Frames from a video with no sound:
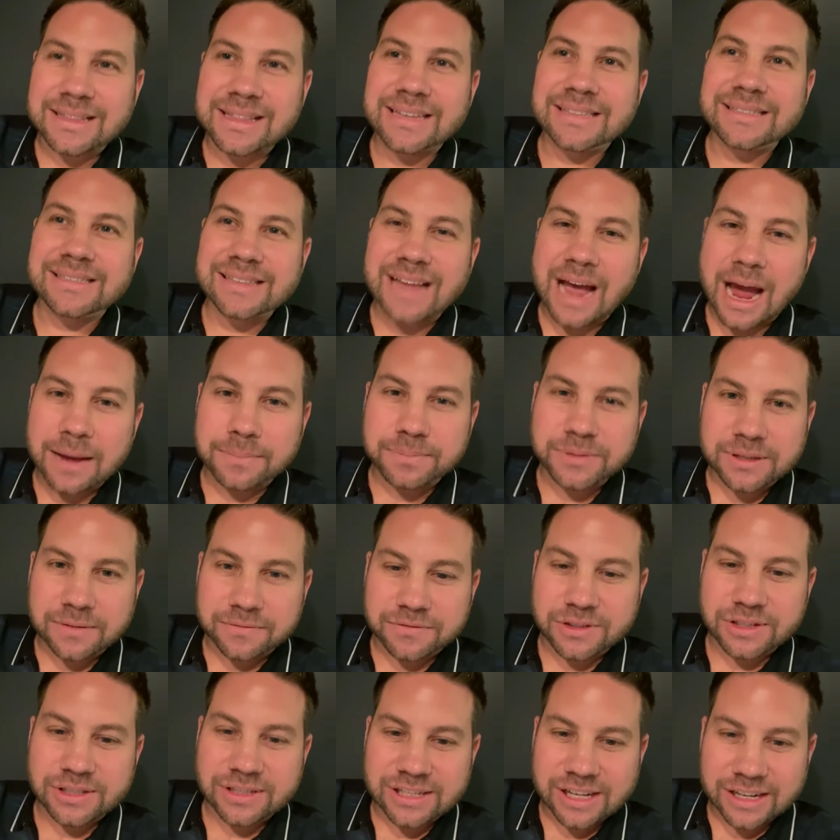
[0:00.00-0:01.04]
these types
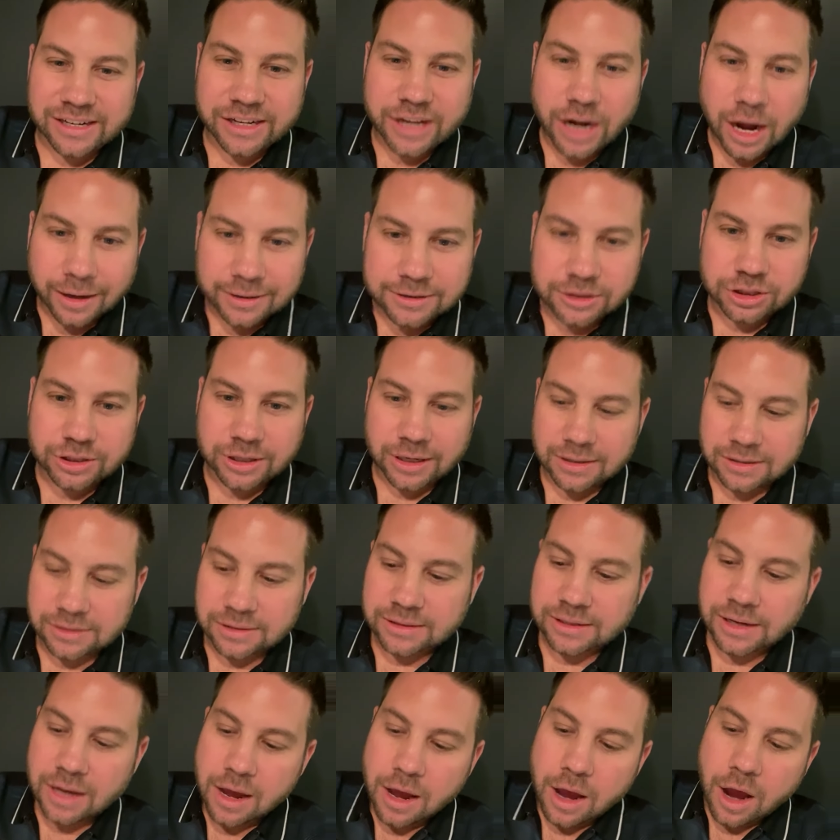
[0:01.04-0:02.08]
of
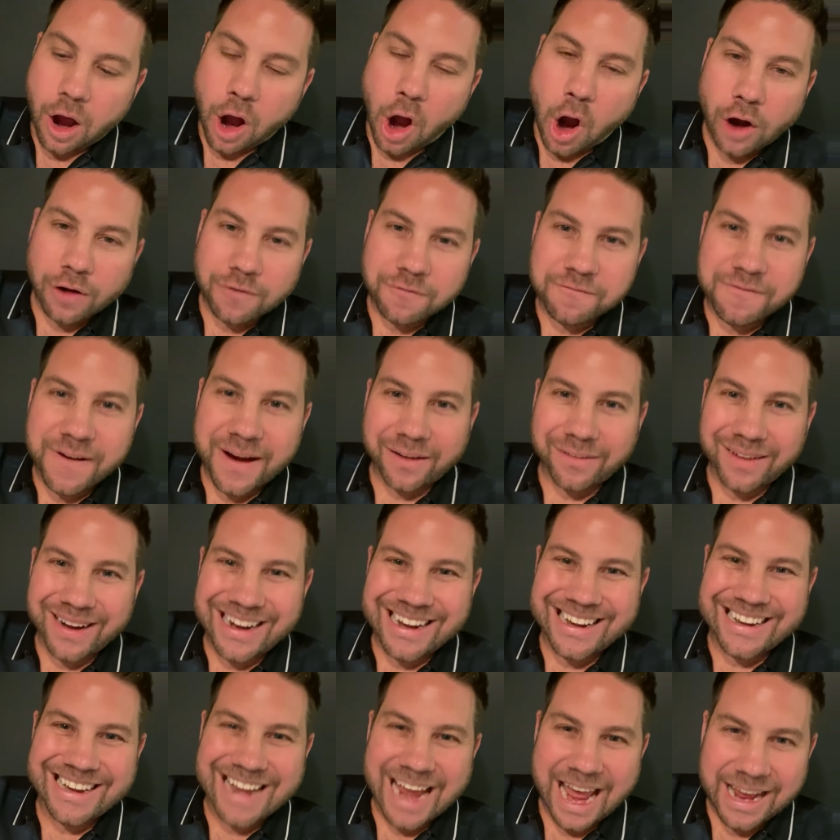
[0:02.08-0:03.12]
seductions are
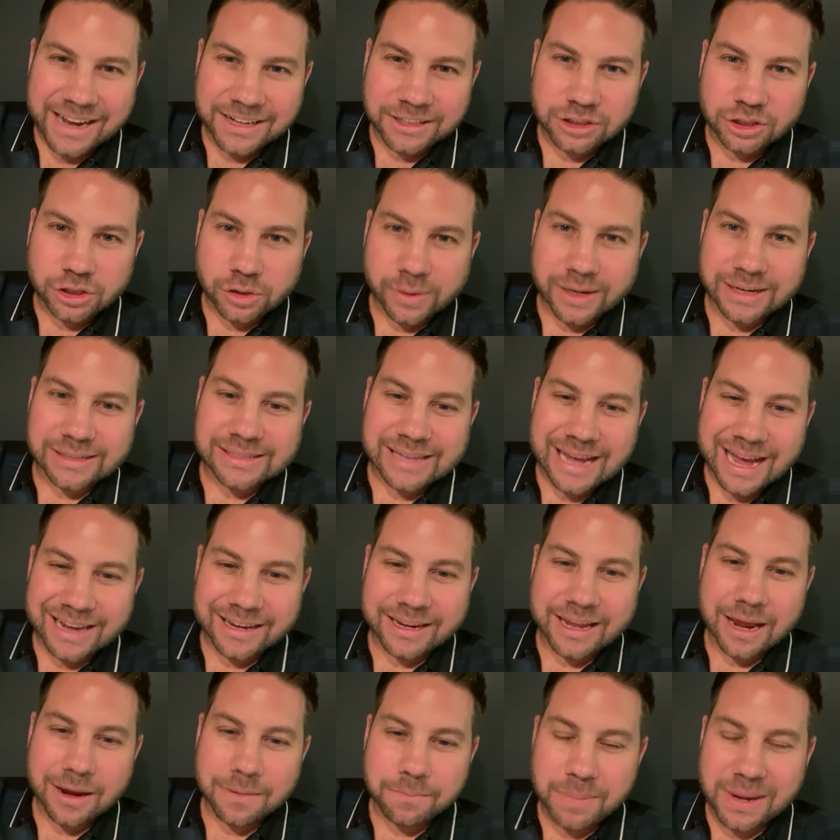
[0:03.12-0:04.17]
very dangerous
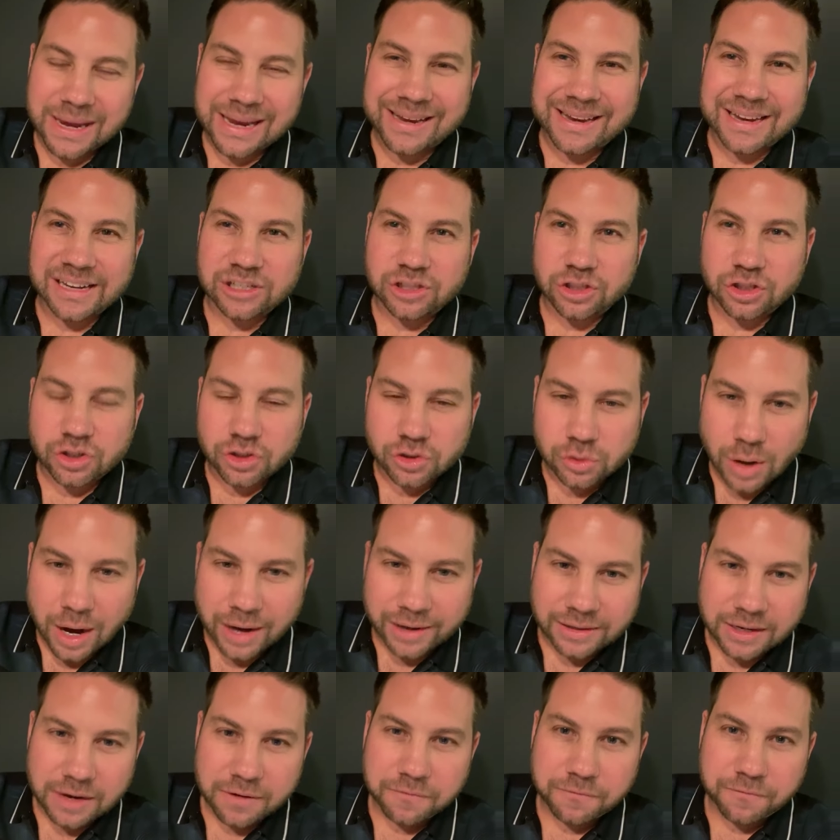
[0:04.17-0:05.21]
and can be
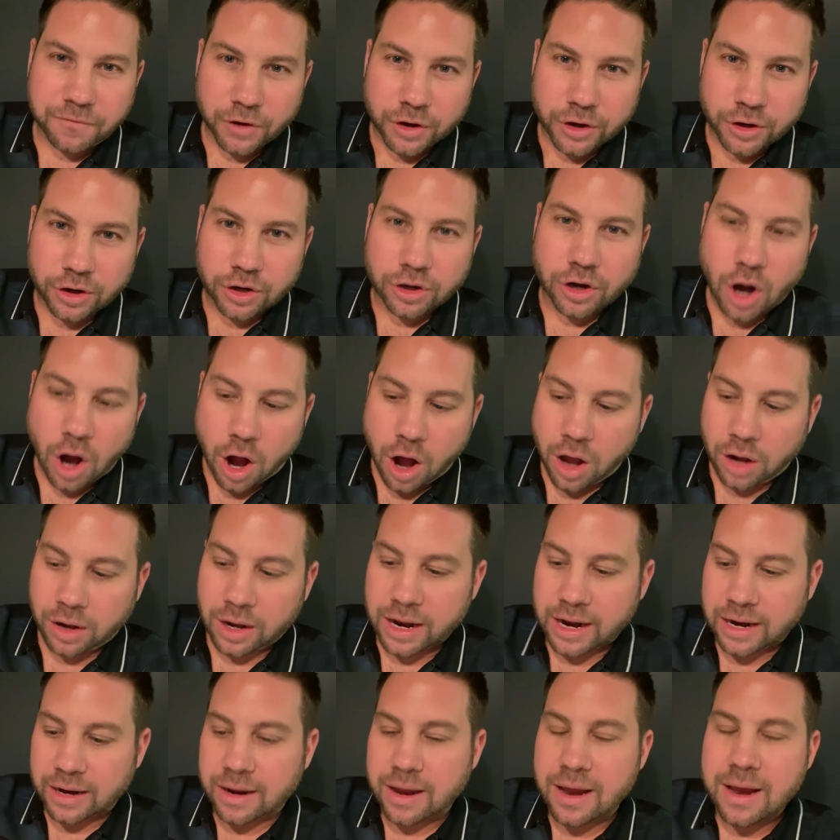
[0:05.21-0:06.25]
destructive for your
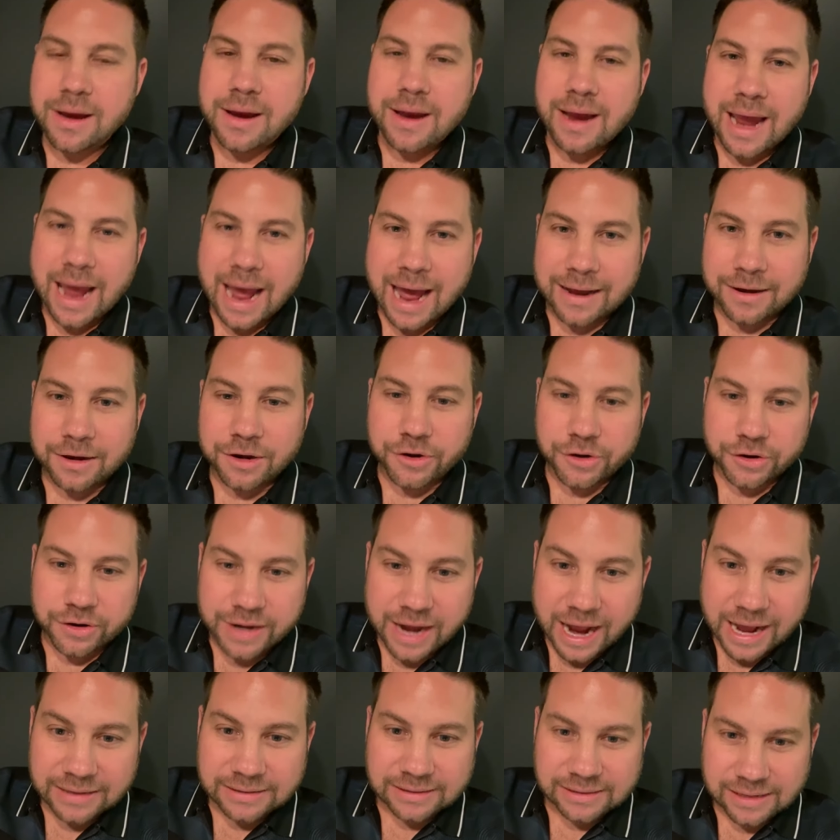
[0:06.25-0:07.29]
calling and your
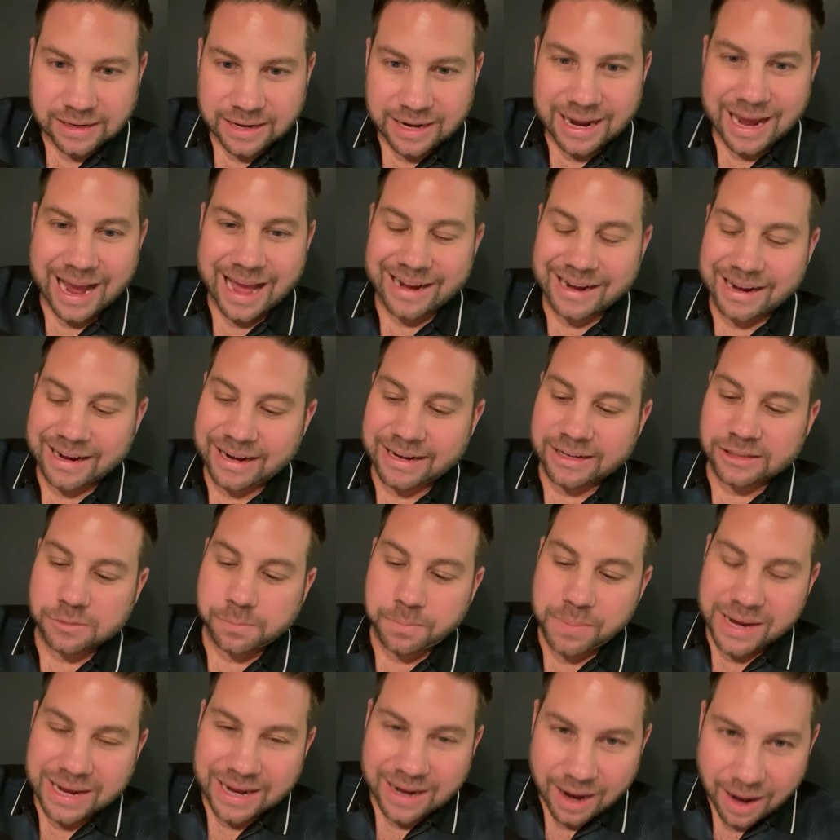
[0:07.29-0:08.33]
destiny. And it is
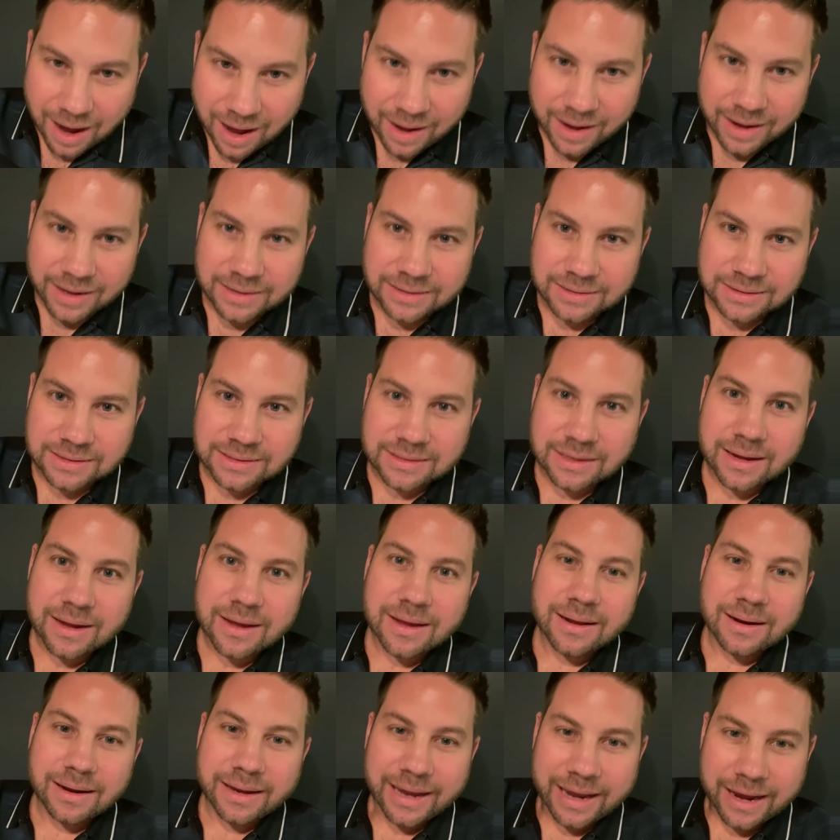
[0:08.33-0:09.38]
because,
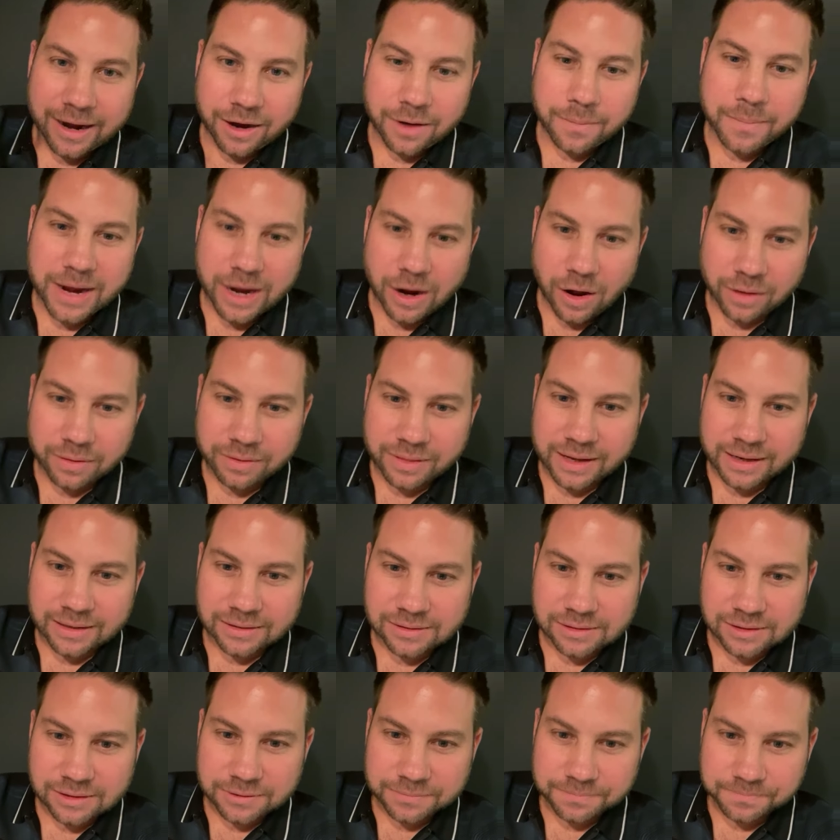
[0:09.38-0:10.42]
hear me on
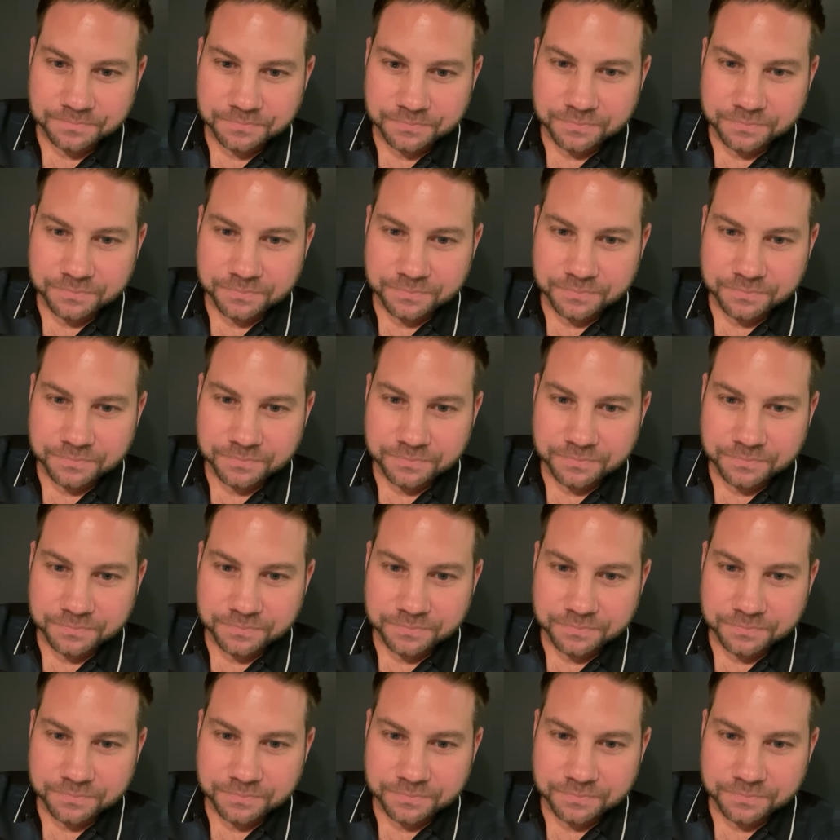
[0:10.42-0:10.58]
this.